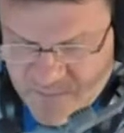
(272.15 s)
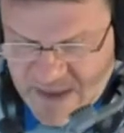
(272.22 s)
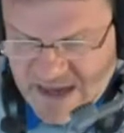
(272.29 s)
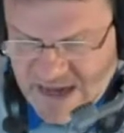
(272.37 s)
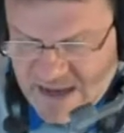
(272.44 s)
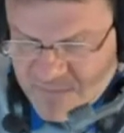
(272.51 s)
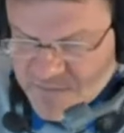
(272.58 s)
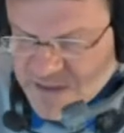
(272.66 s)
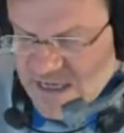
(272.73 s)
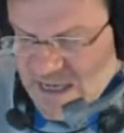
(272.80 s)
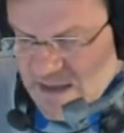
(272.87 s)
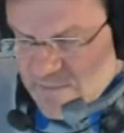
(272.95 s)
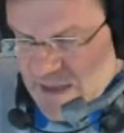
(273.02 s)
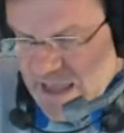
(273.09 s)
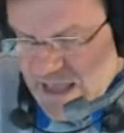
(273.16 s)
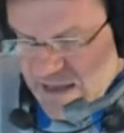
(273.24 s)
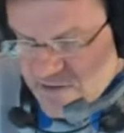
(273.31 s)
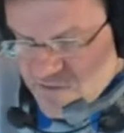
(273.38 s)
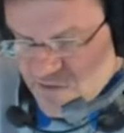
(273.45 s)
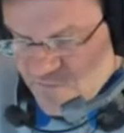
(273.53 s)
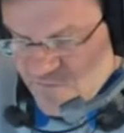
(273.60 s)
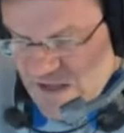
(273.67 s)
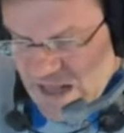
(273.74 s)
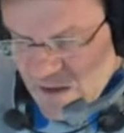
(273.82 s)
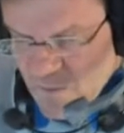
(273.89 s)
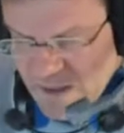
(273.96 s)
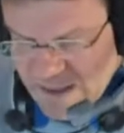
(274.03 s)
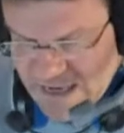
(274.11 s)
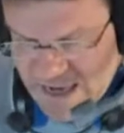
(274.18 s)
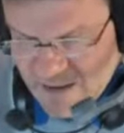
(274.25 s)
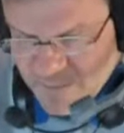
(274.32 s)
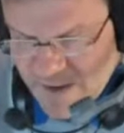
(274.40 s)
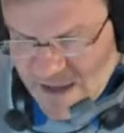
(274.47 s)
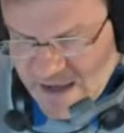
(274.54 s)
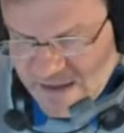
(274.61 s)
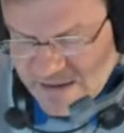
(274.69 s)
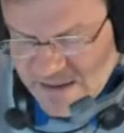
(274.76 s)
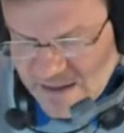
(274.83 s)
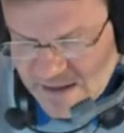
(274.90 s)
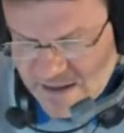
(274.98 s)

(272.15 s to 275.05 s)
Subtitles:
BetMGM has the following campaign.